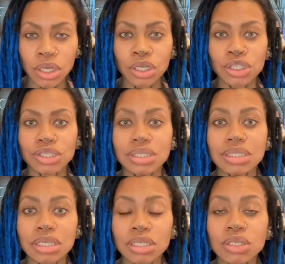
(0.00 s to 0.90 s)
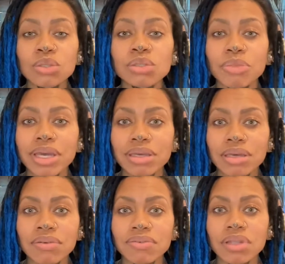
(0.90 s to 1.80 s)
She did use my
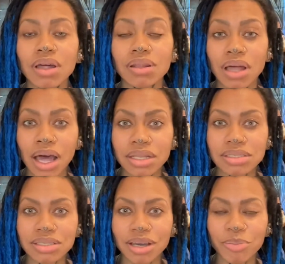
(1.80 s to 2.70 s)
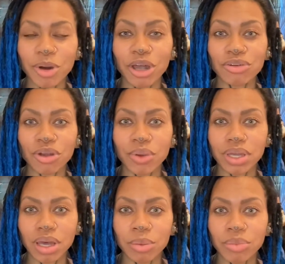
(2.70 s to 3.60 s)
gift a lot upon growing
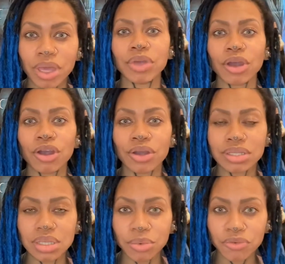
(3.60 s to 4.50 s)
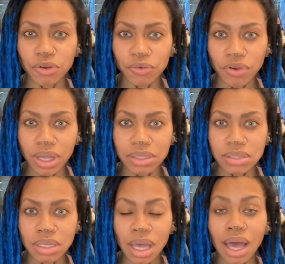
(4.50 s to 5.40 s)
up, her and some of her friends.
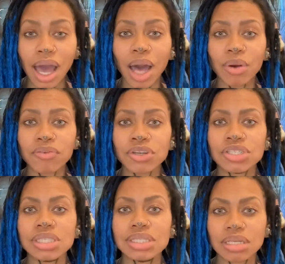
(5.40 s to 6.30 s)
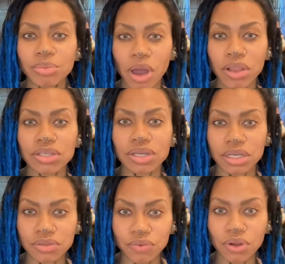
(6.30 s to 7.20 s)
However, she did
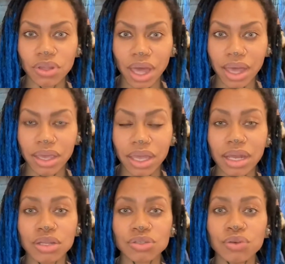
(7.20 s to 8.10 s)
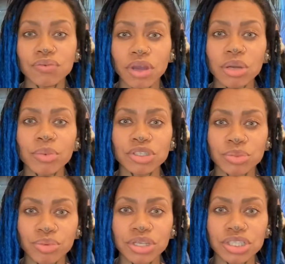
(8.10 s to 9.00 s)
apologize for that, and I do very much
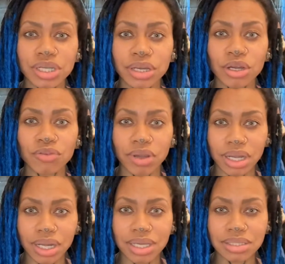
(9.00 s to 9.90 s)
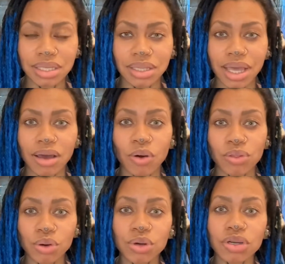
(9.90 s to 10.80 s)
appreciate her recognizing that
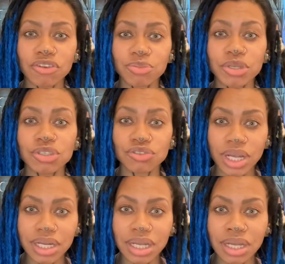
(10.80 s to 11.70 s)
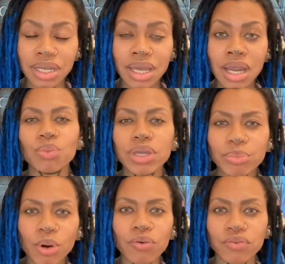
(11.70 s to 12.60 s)
although it could have been draining, we
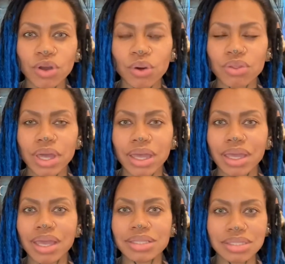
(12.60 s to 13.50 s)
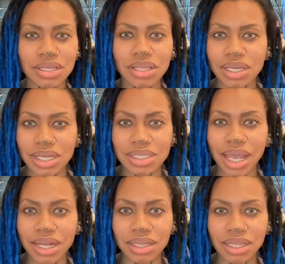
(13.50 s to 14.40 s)
both know that it's still an
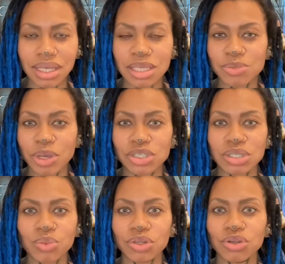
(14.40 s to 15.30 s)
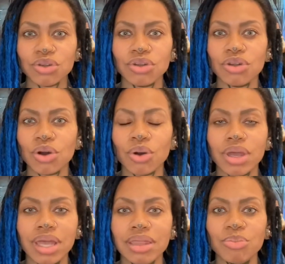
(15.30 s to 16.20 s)
exciting thing, especially when you're,
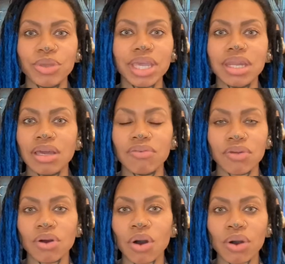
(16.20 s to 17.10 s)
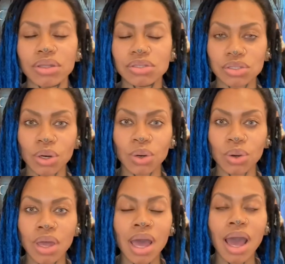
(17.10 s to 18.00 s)
in the beginning of it all, and so
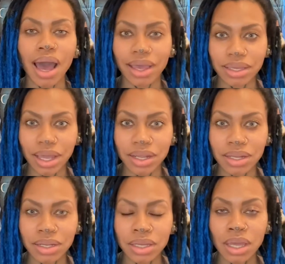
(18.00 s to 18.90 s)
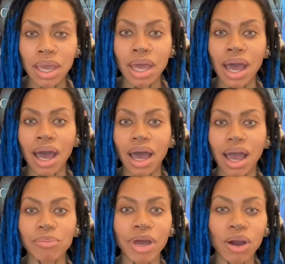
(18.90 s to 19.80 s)
I get it.
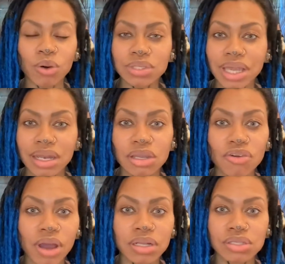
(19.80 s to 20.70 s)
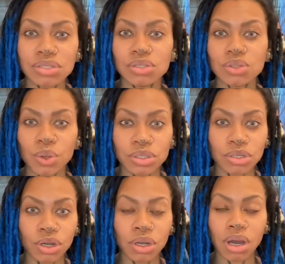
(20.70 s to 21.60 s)
I'm not holding any grudge towards
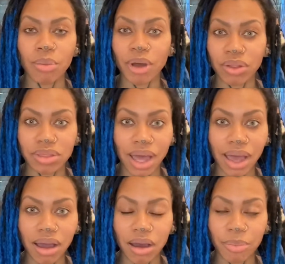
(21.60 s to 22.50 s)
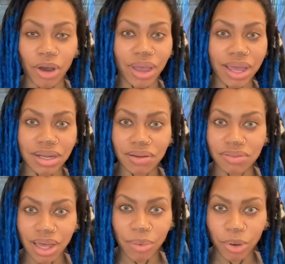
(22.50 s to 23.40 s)
her about that, about any of
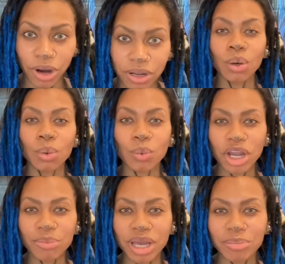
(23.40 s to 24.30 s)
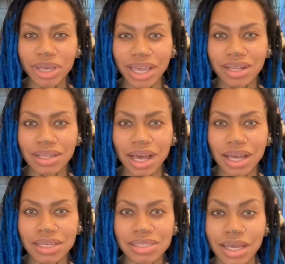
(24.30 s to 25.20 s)
that part. Where my pain
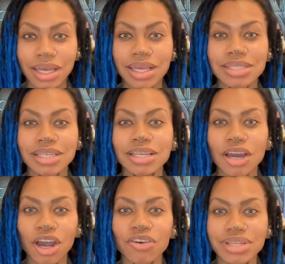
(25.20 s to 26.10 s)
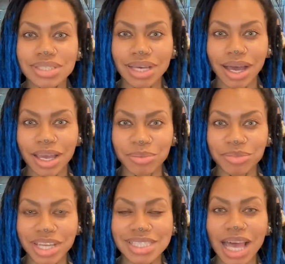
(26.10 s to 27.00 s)
lies is in current time.
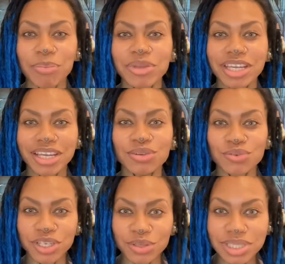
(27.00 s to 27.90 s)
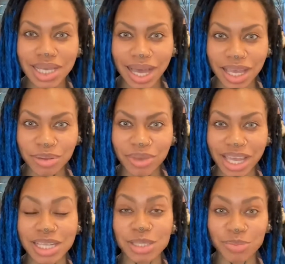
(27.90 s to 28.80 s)
It's happening in real time, and
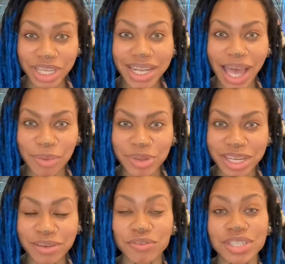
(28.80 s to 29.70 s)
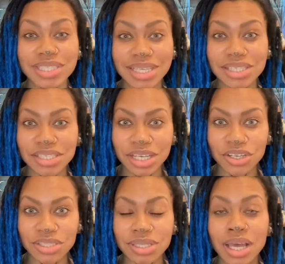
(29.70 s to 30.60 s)
it's been happening for 6
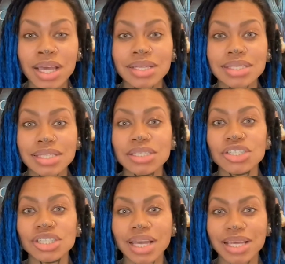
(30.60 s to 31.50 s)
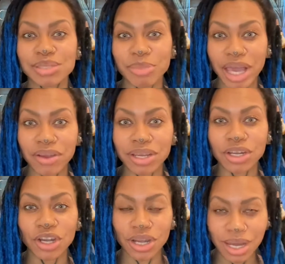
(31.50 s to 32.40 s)
years since she has married
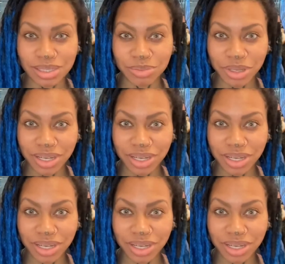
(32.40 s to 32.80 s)
her husband.